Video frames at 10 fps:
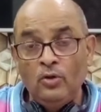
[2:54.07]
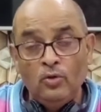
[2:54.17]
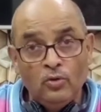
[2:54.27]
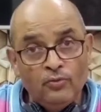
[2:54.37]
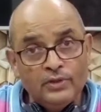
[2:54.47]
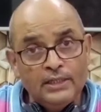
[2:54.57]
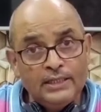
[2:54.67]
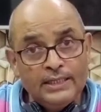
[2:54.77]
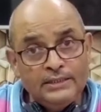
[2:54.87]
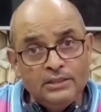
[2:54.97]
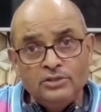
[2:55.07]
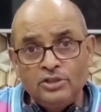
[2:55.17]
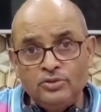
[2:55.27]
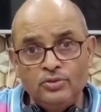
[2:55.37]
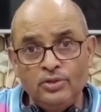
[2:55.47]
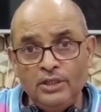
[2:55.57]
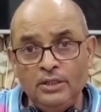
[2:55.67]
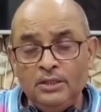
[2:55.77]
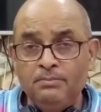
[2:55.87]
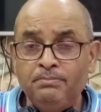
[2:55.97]
Over the 19th
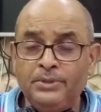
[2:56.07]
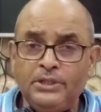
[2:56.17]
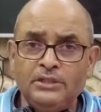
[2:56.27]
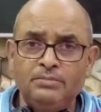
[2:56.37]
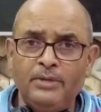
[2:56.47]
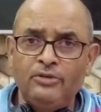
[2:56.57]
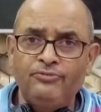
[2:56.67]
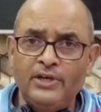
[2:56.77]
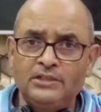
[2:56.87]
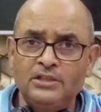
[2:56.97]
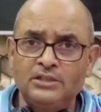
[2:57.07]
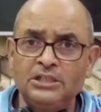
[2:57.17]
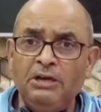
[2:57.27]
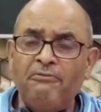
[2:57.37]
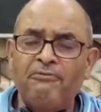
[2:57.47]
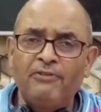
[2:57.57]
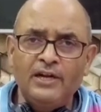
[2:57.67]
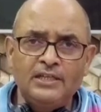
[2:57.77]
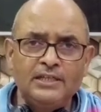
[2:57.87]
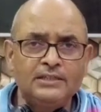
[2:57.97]
century, British manufacturers
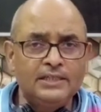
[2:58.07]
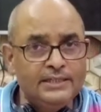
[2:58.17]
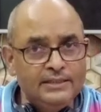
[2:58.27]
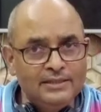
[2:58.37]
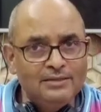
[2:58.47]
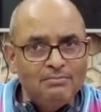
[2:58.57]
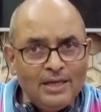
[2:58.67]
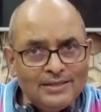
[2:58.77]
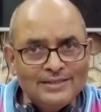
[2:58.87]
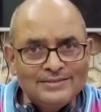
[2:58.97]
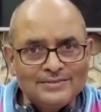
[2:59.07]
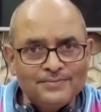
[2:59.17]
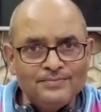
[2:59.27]
flooded the Indian markets.